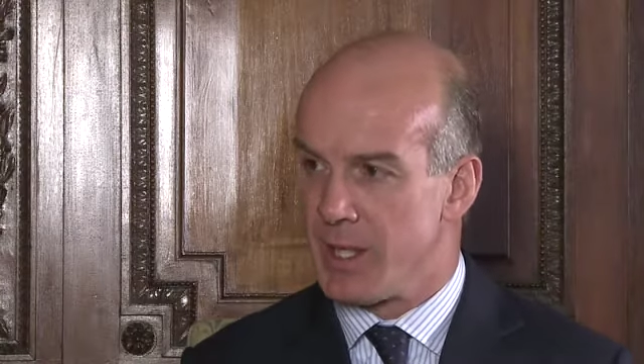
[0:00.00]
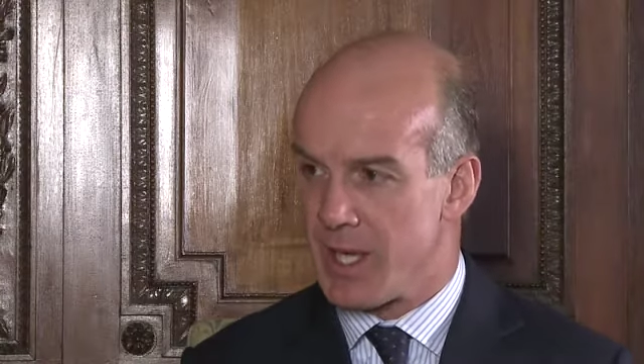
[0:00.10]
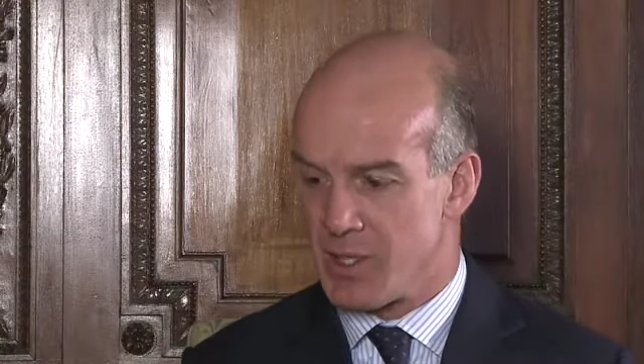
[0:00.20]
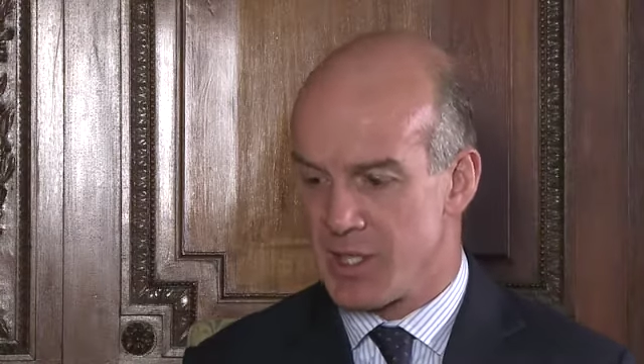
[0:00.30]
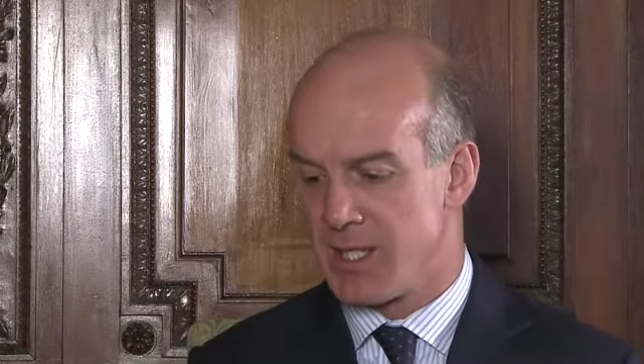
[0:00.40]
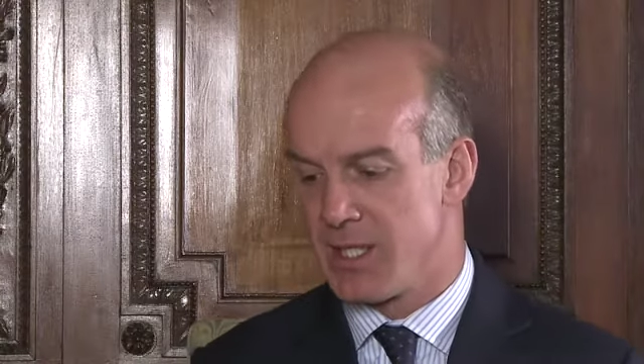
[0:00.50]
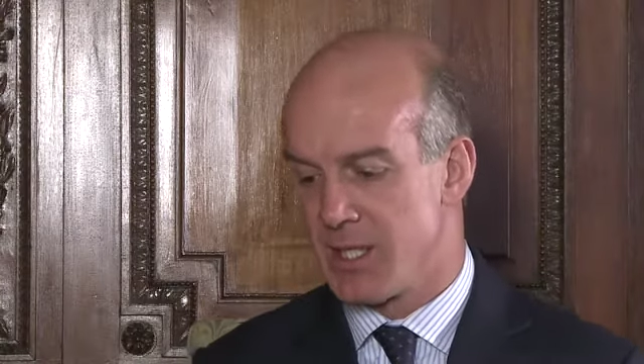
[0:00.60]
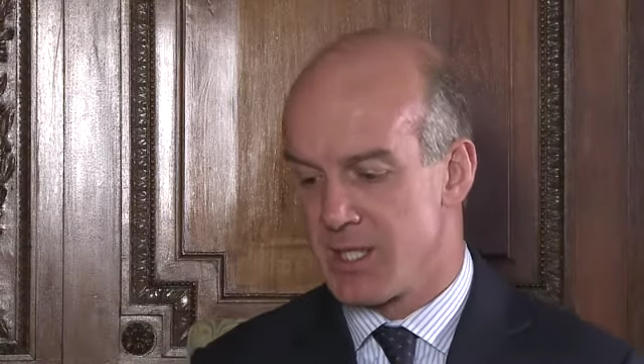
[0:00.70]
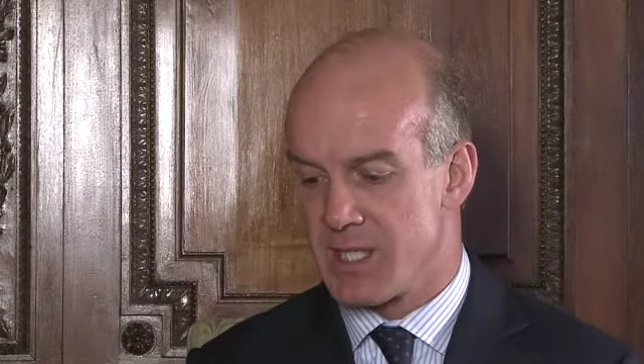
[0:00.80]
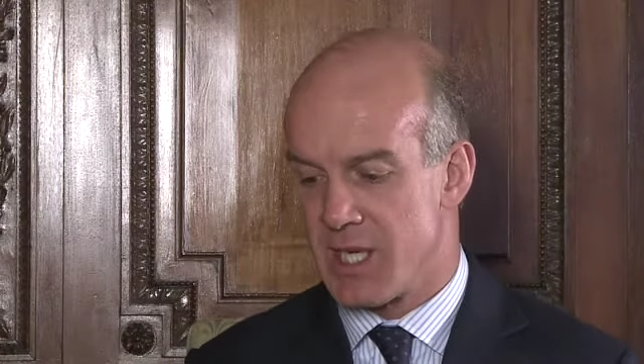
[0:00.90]
negotiated a
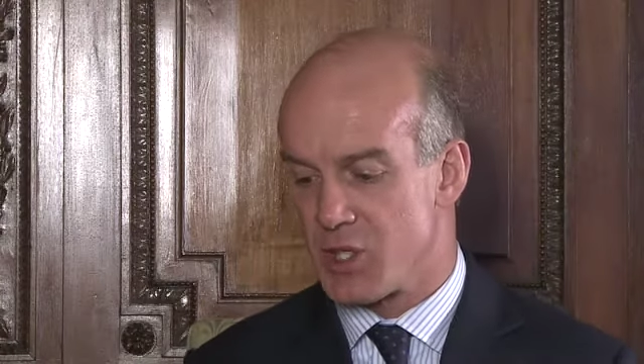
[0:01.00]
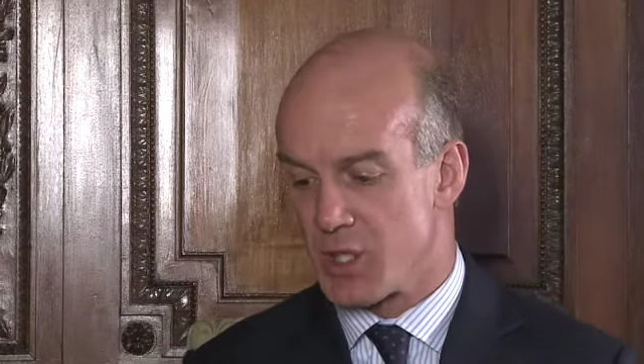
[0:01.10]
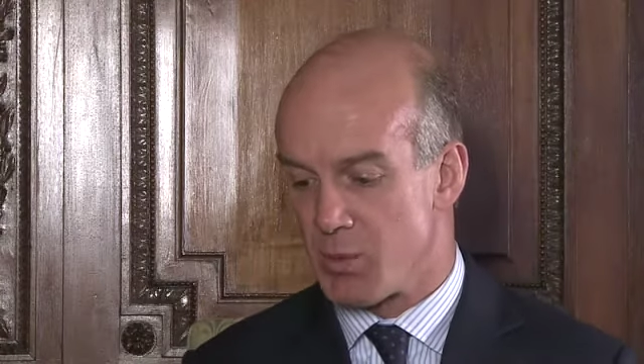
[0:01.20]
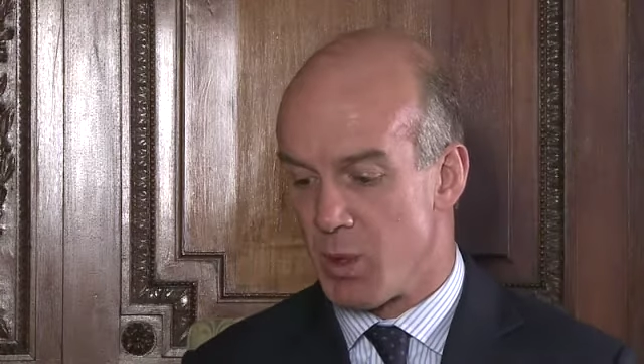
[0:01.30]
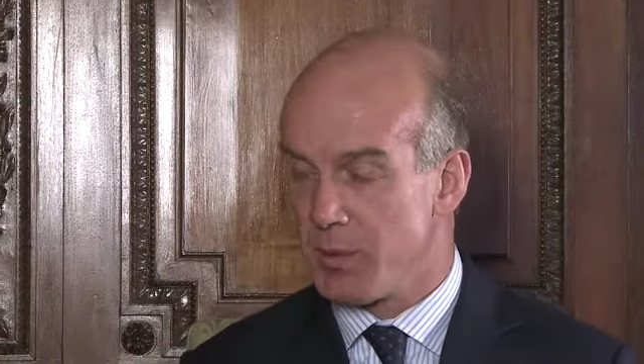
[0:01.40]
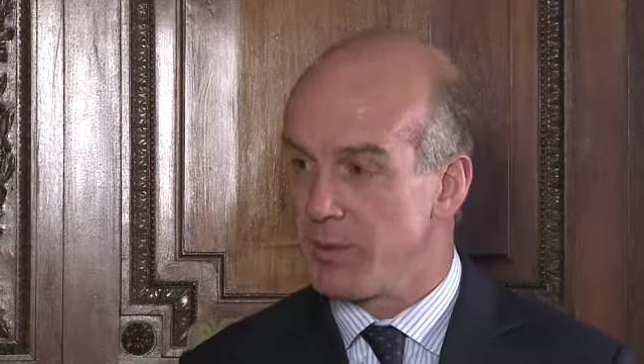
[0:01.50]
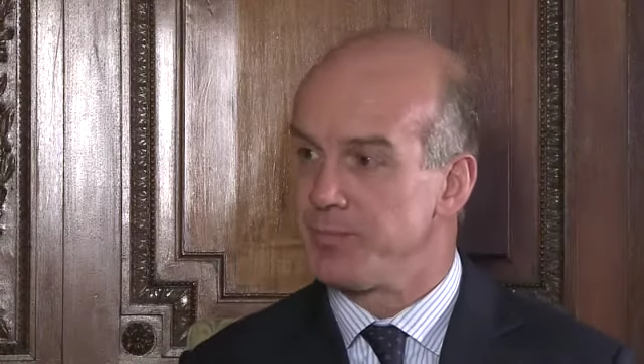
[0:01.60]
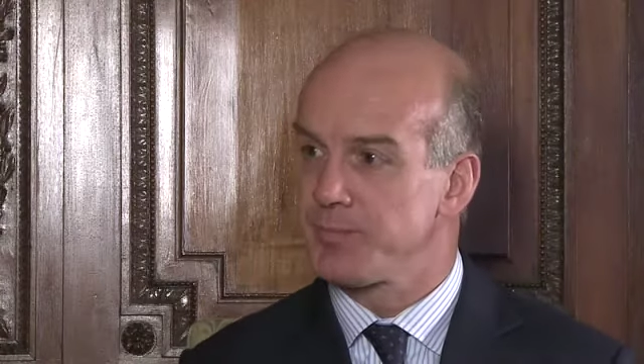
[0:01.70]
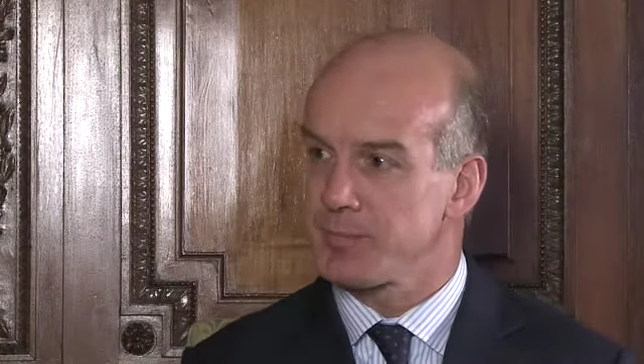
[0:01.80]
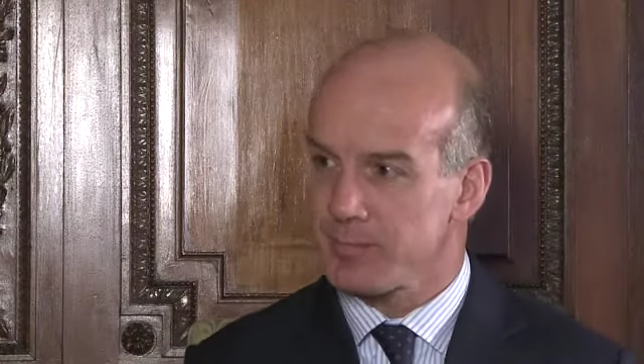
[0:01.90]
concession swap
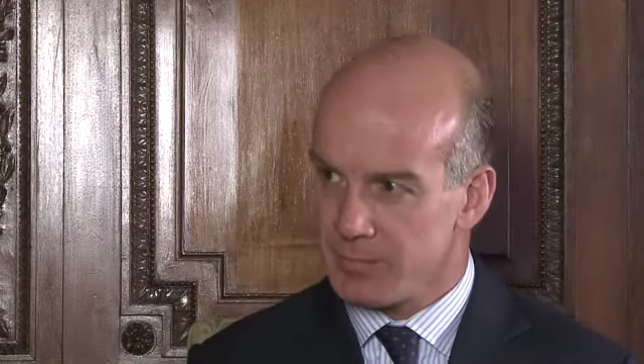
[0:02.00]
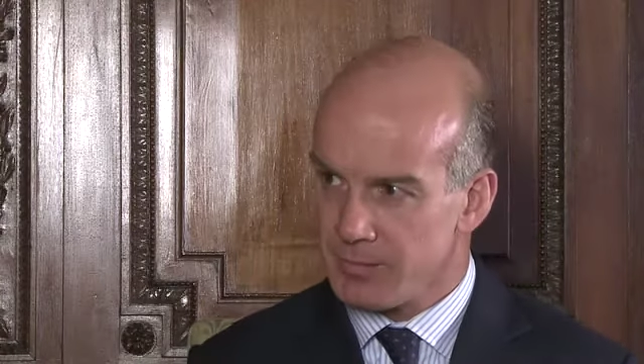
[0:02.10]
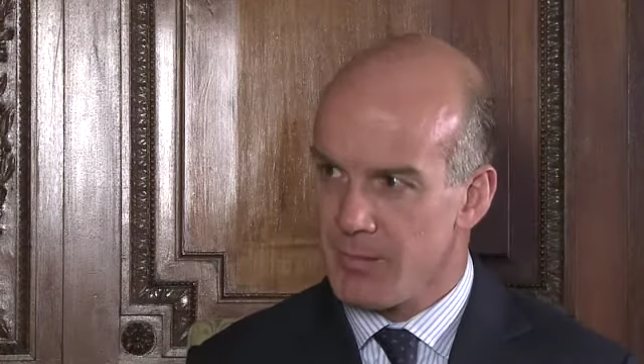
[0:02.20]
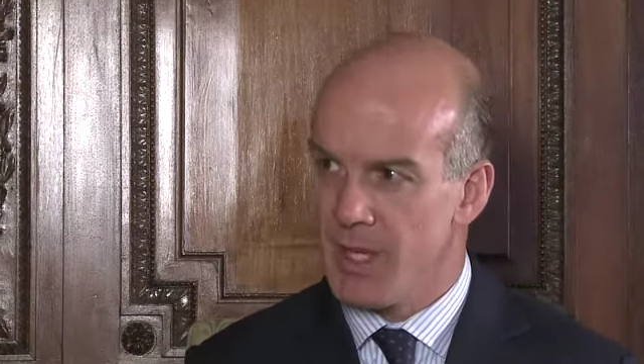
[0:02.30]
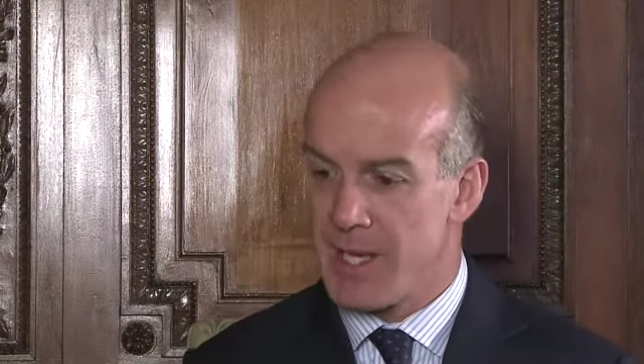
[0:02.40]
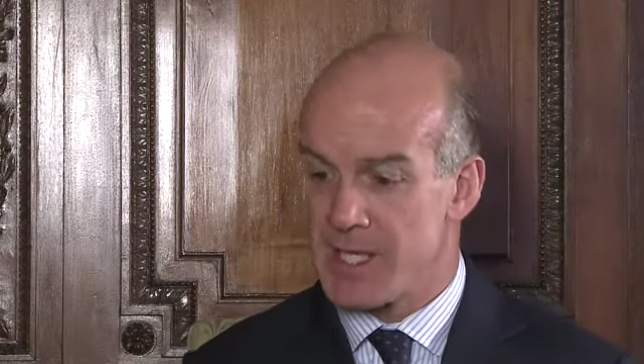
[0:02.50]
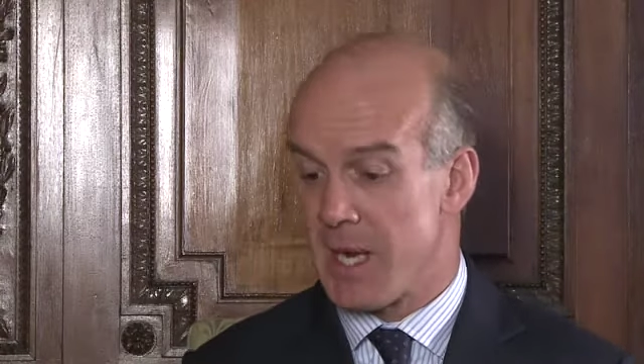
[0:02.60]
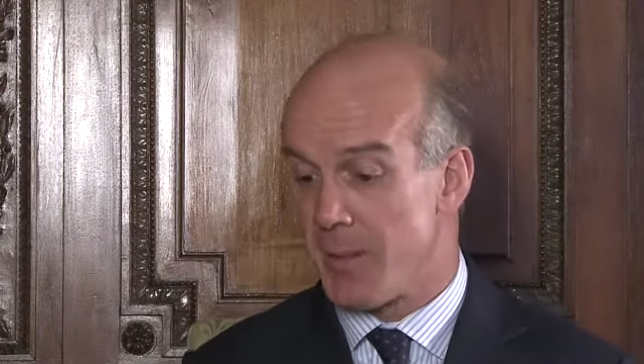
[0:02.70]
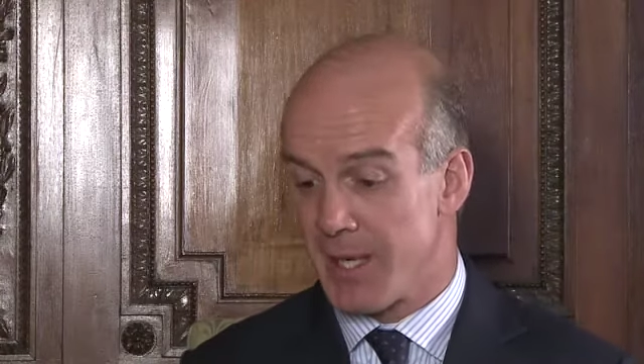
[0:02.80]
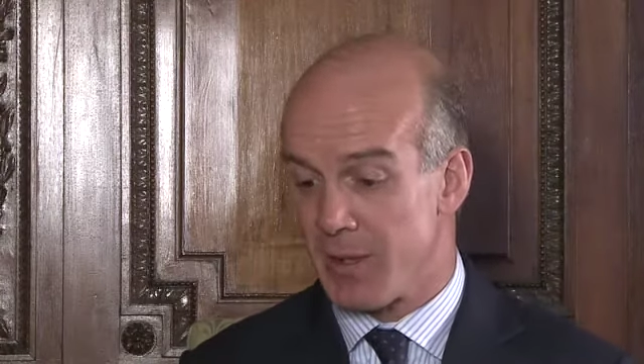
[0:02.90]
Okay. And that's
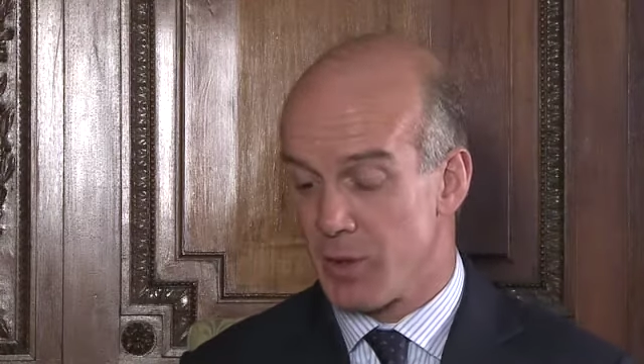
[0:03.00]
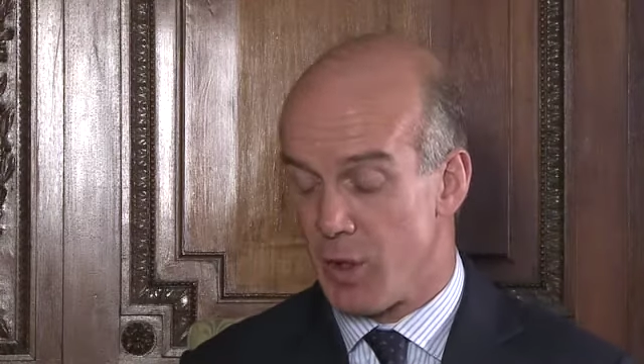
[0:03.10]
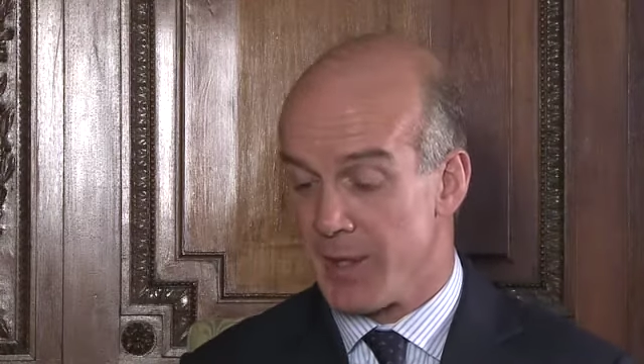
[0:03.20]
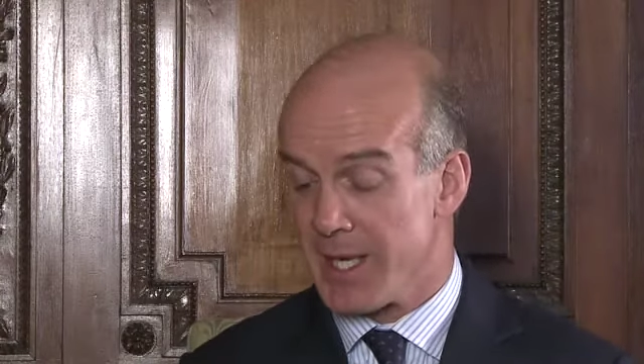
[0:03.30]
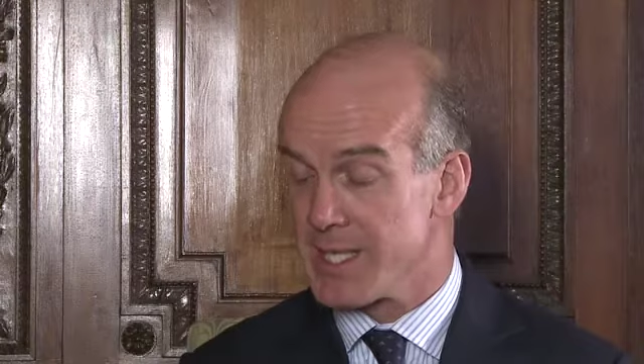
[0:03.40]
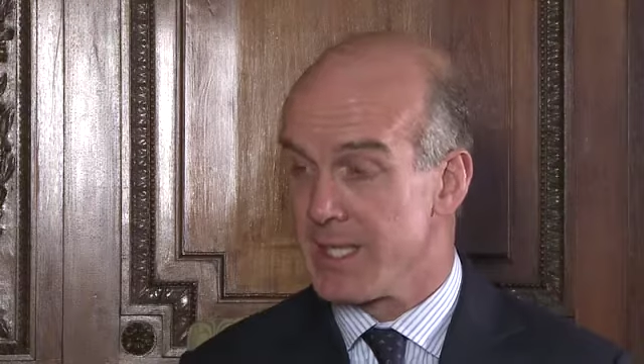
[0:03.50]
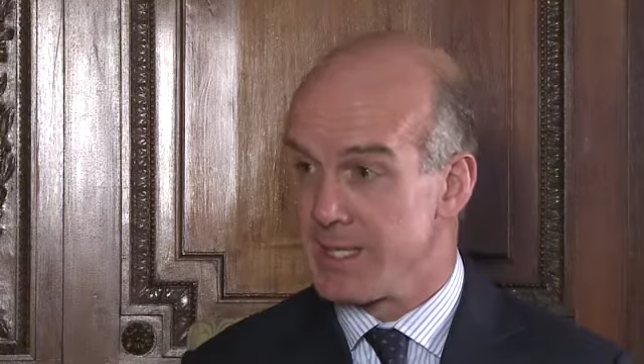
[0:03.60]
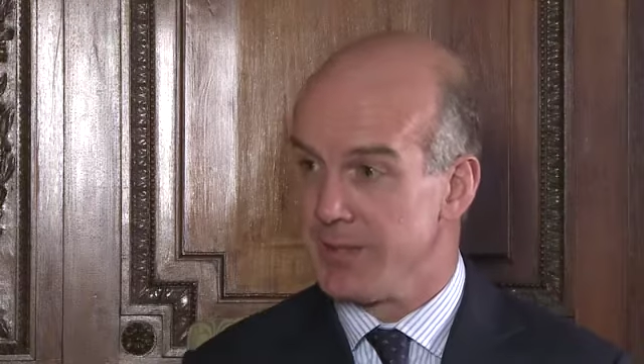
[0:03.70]
how we got the asset.